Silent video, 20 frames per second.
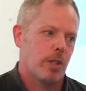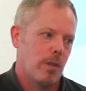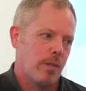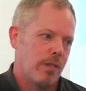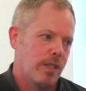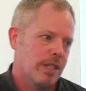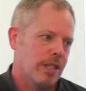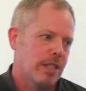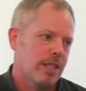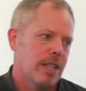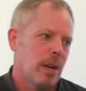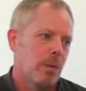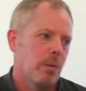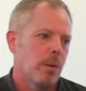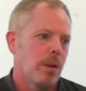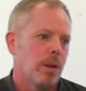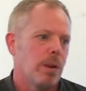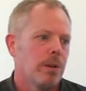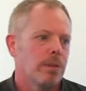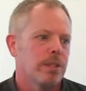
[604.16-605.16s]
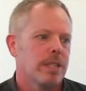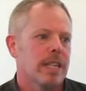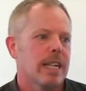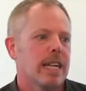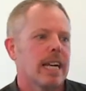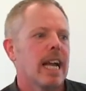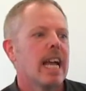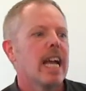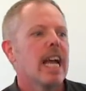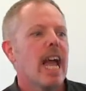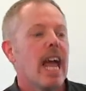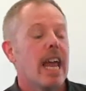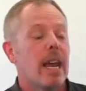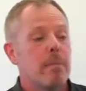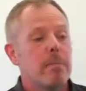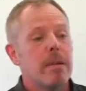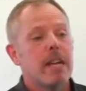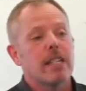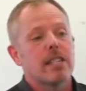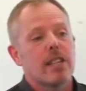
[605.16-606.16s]
services that we're using.
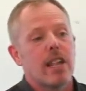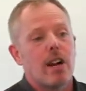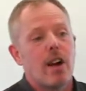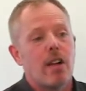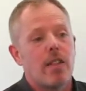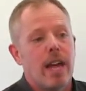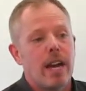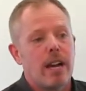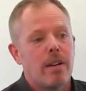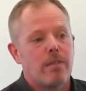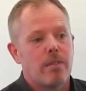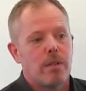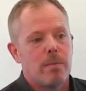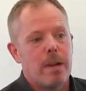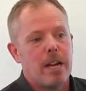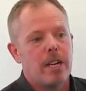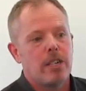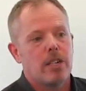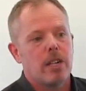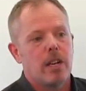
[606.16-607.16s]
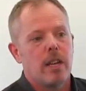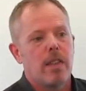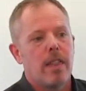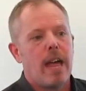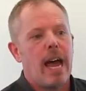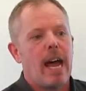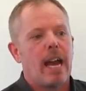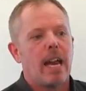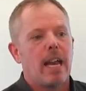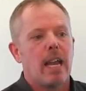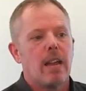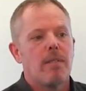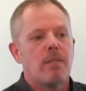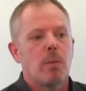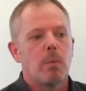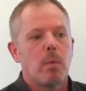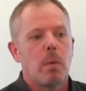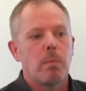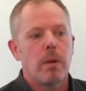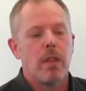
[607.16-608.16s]
And it means that all that information that
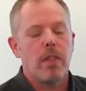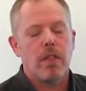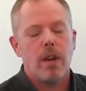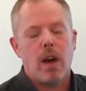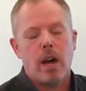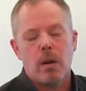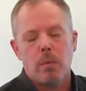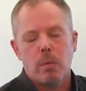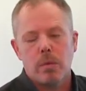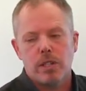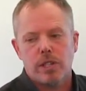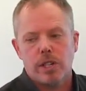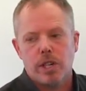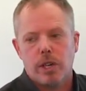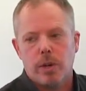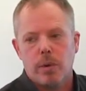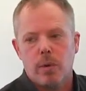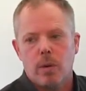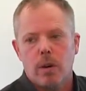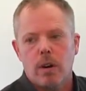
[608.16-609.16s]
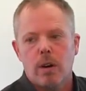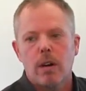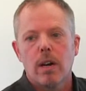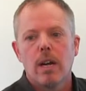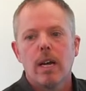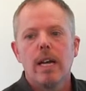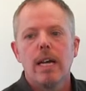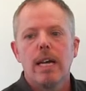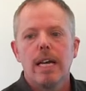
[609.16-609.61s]
even when we thought it was secure